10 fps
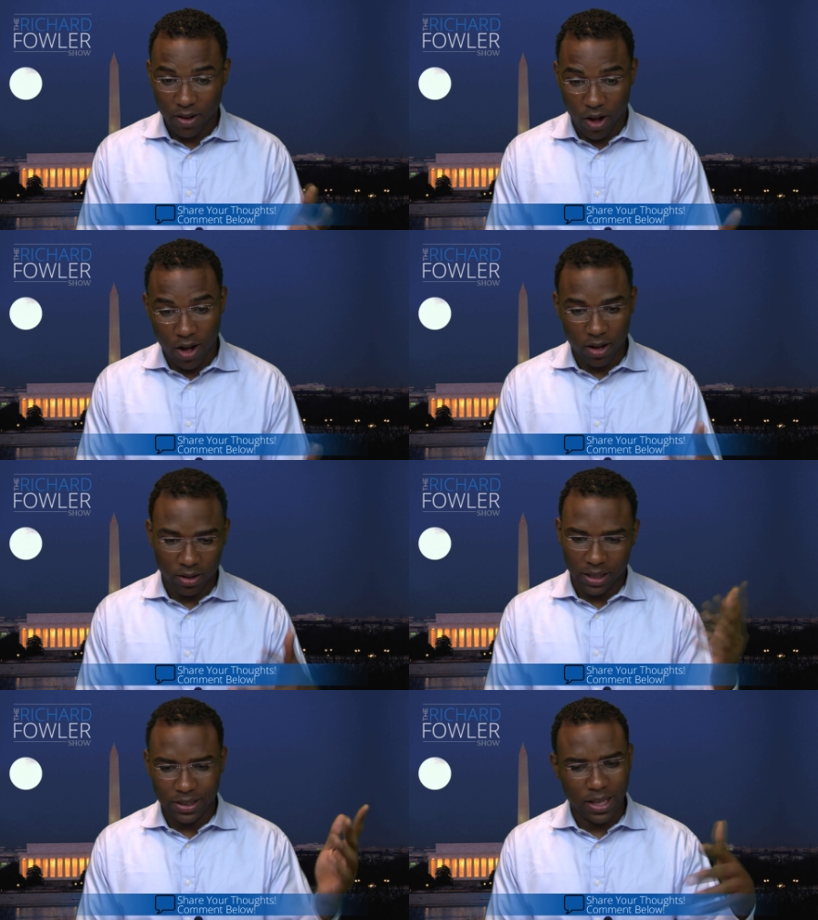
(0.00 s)

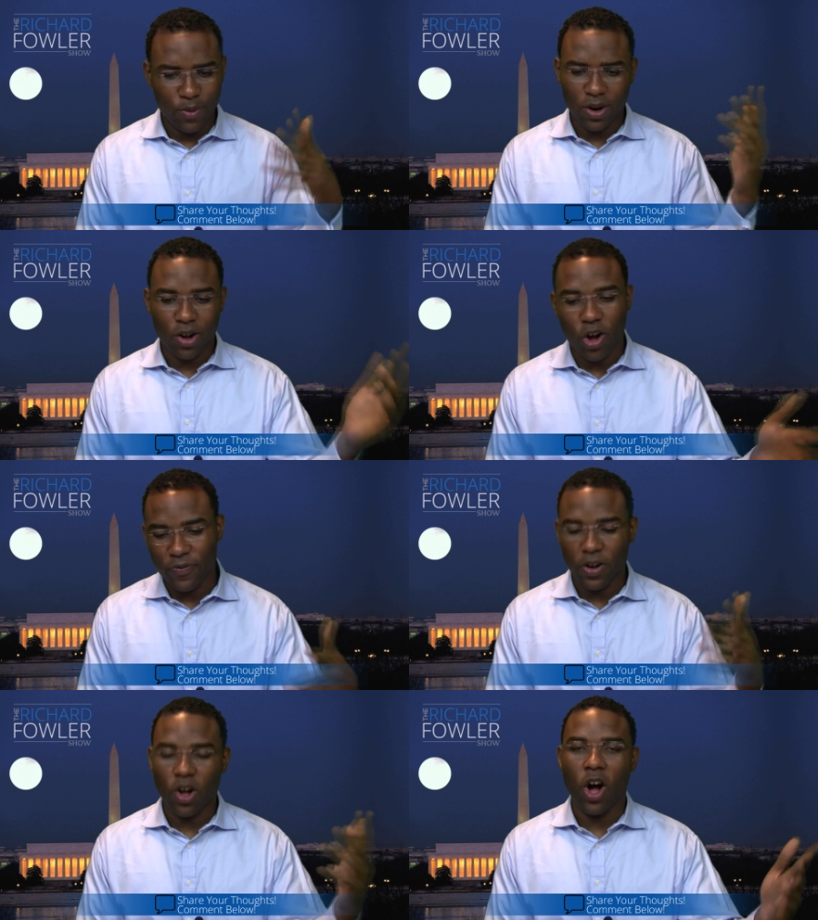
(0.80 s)
Uh, they won a
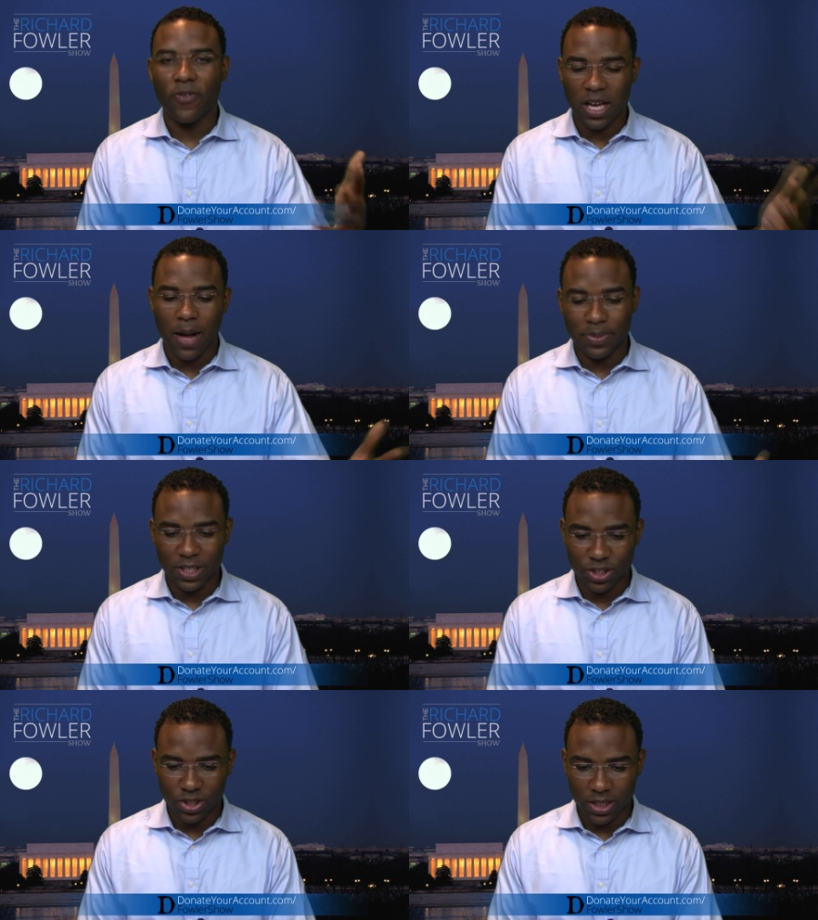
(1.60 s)
coffee
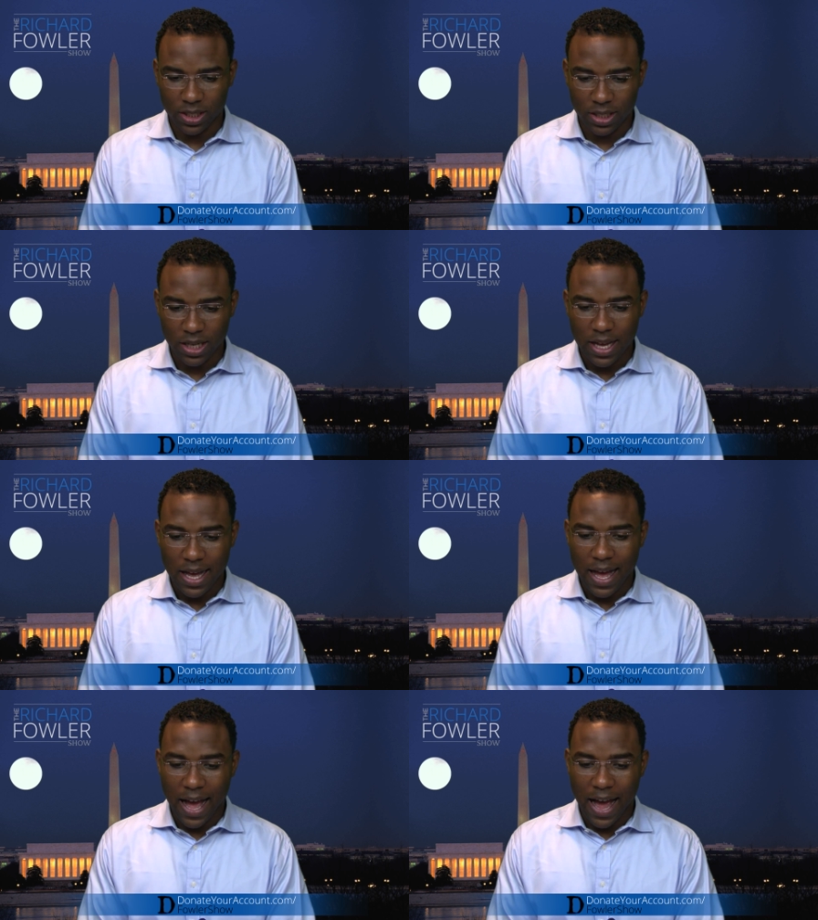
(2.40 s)
competition,
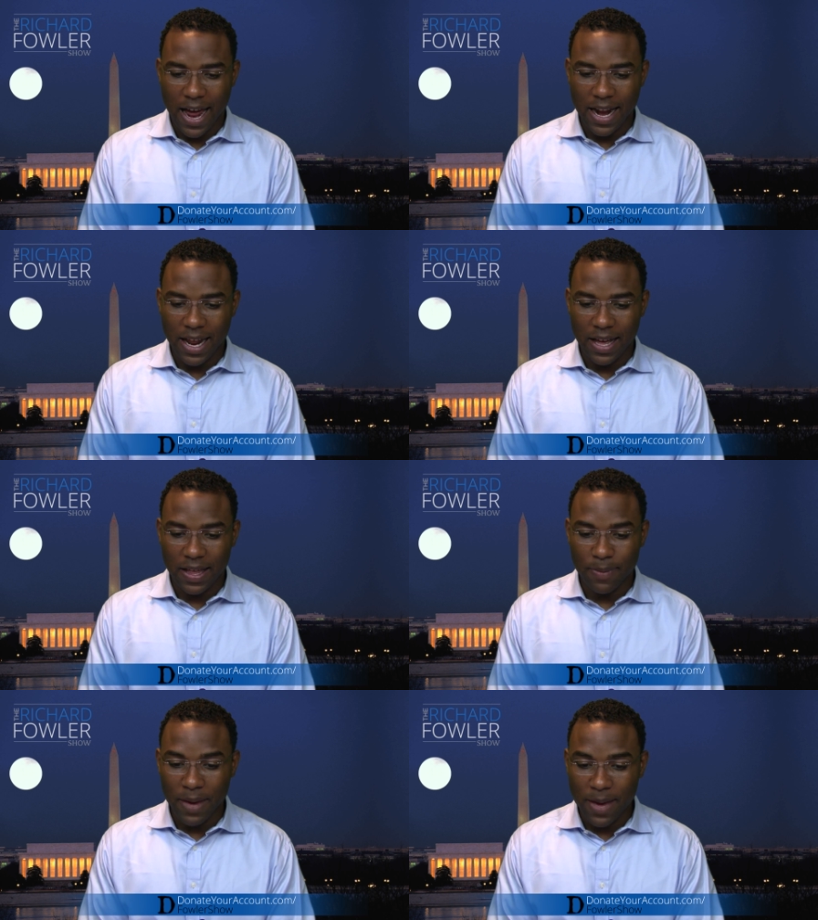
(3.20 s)
and
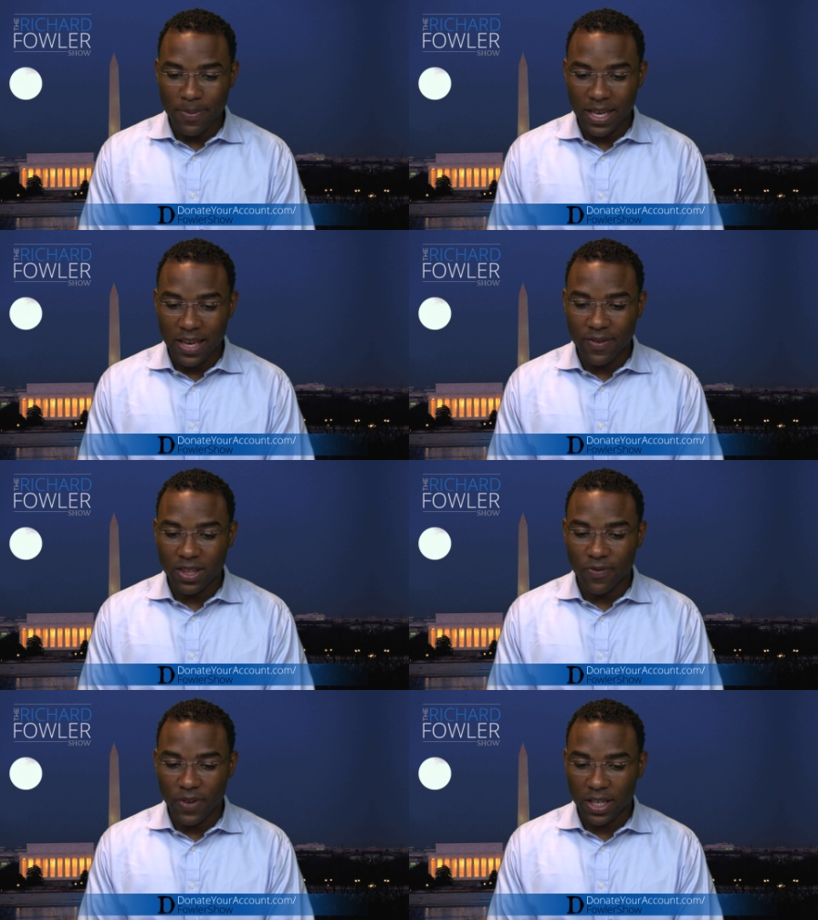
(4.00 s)
maybe
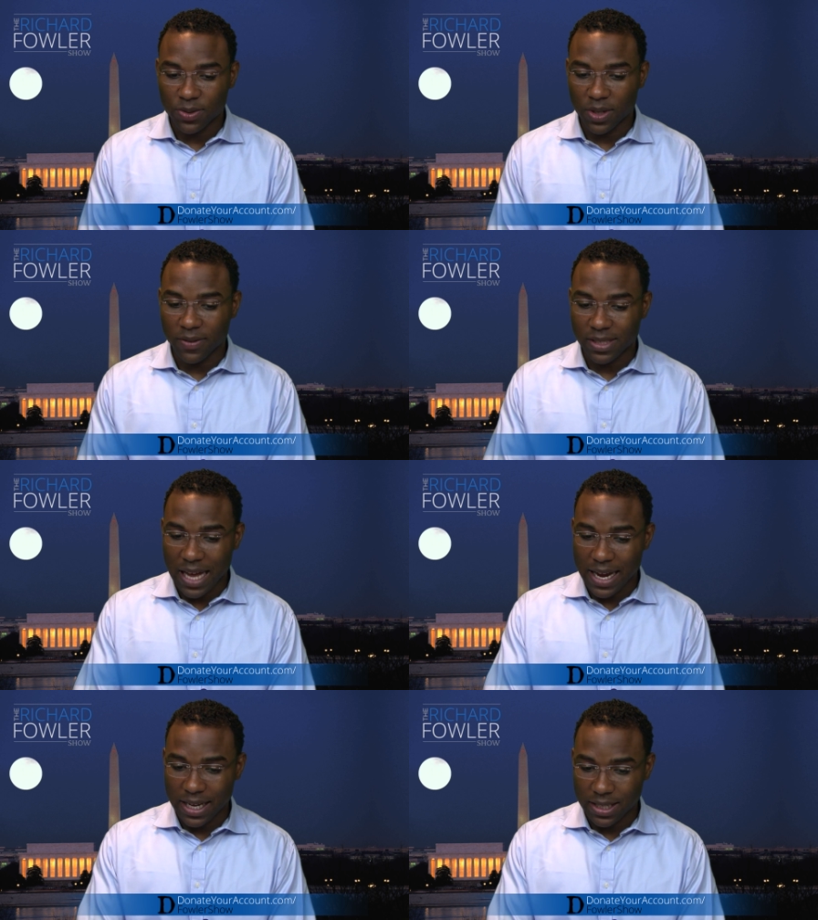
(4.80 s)
even the victory of
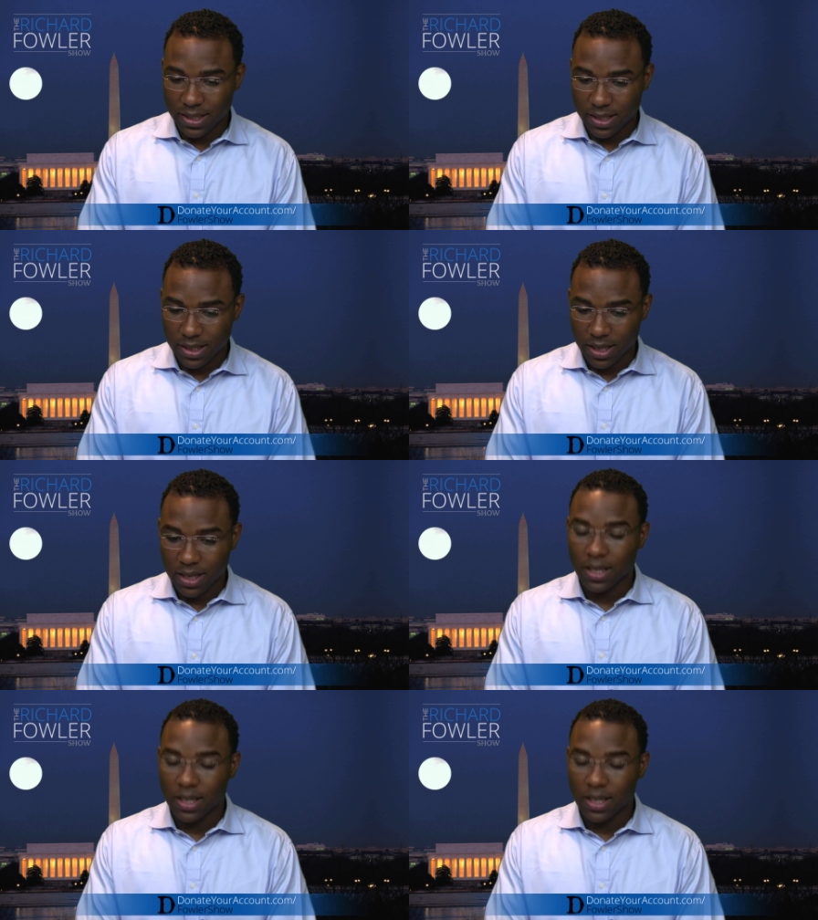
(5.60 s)
science.